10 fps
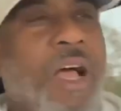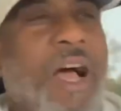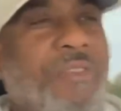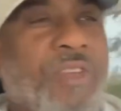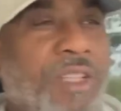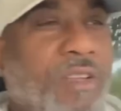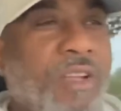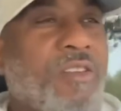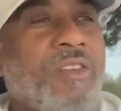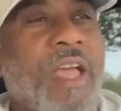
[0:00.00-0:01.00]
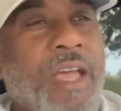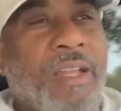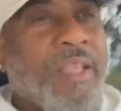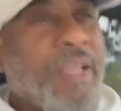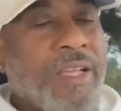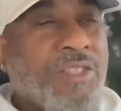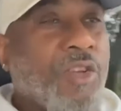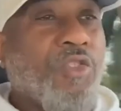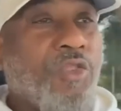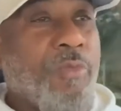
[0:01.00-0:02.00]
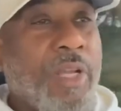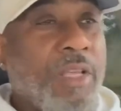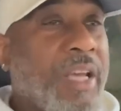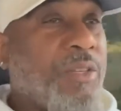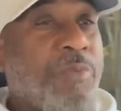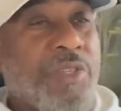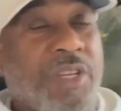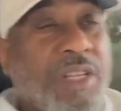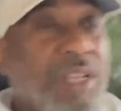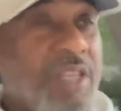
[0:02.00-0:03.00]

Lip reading: I think the internet and social media has presented an